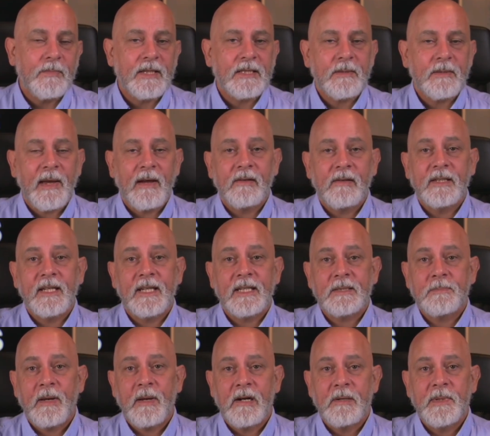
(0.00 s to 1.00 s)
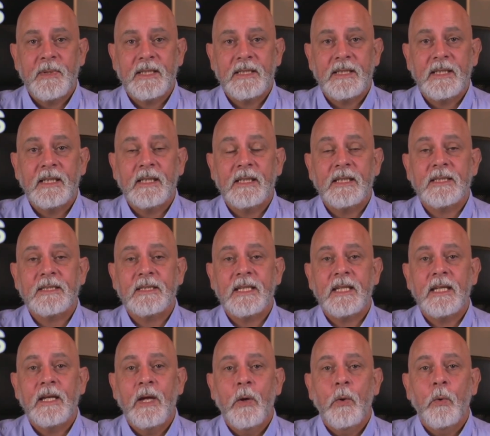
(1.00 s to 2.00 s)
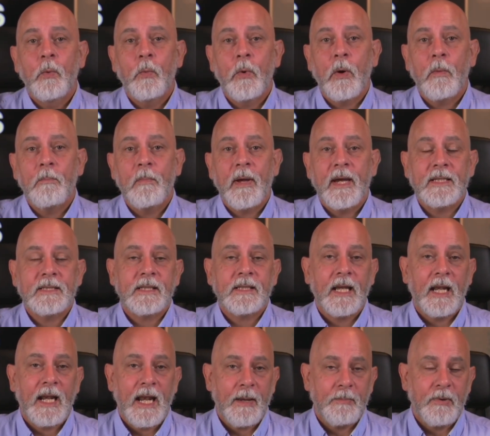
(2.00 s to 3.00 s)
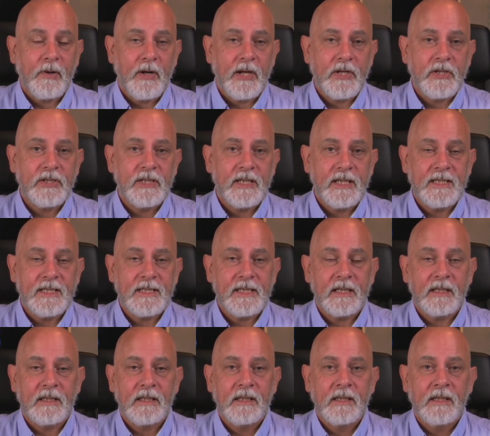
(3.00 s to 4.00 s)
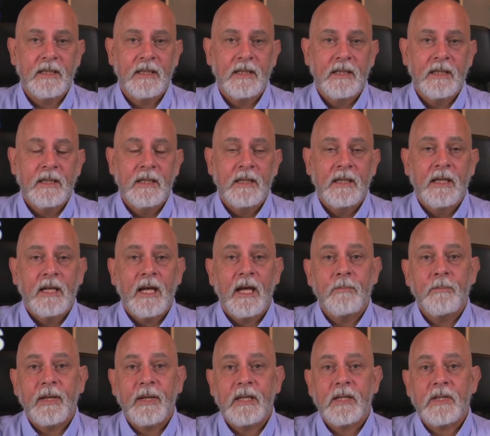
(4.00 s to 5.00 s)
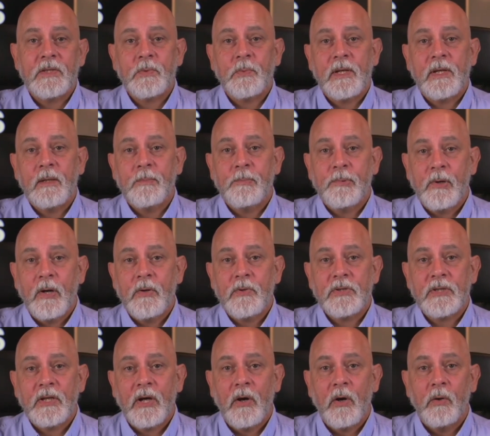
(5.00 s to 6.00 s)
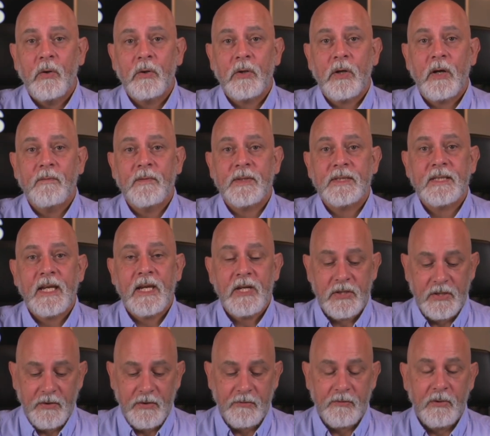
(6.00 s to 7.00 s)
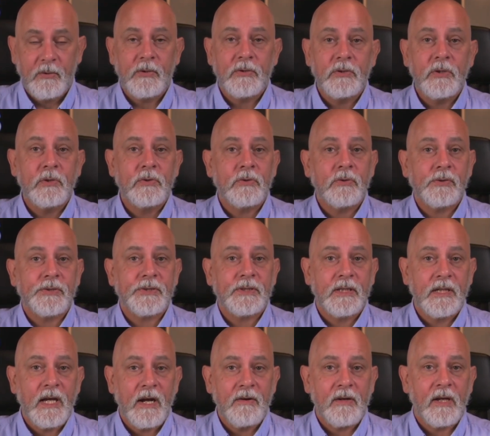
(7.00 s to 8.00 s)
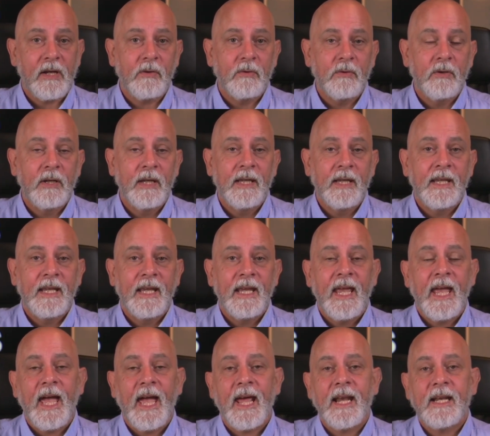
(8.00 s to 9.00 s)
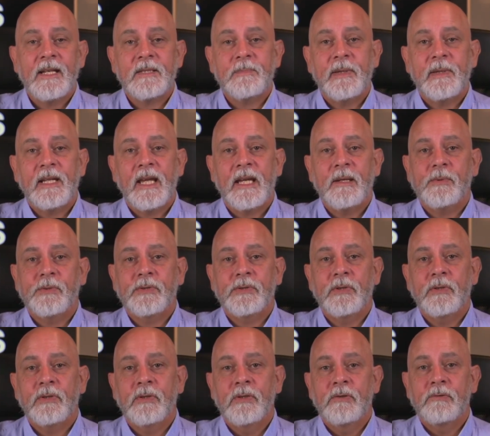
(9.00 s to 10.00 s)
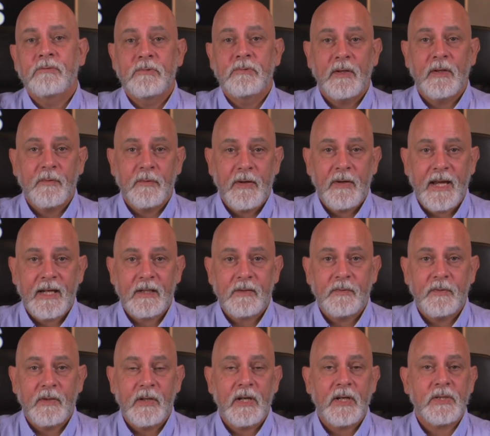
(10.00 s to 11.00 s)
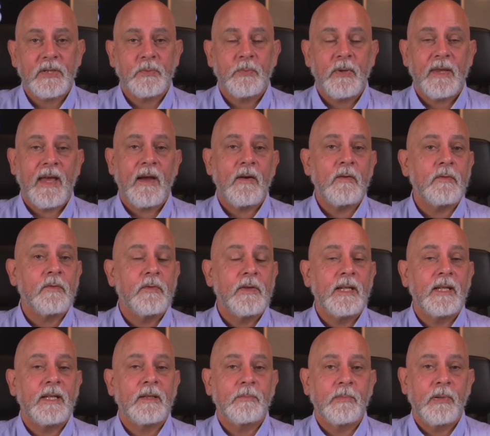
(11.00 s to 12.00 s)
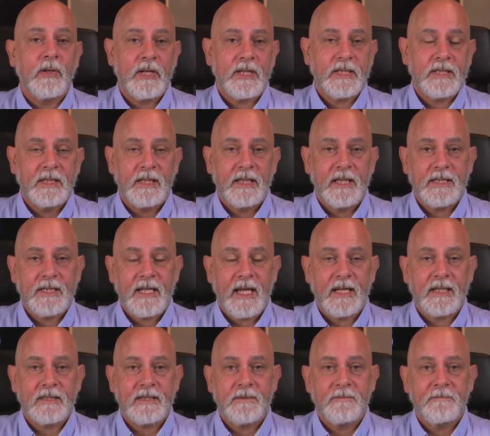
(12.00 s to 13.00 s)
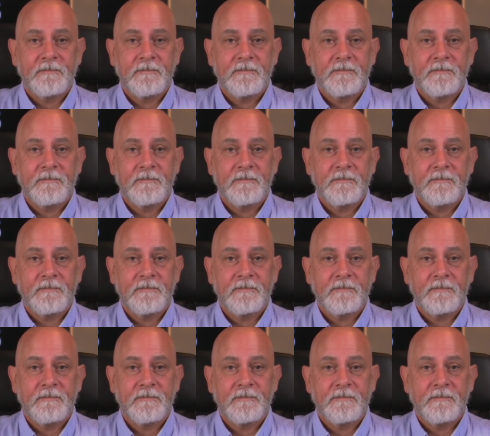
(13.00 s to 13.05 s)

it's about experimenting to see what makes collaboration easier. And because we approach the whole conversation through a neutral scenario, Anna's been able to reflect first without feeling personally attacked.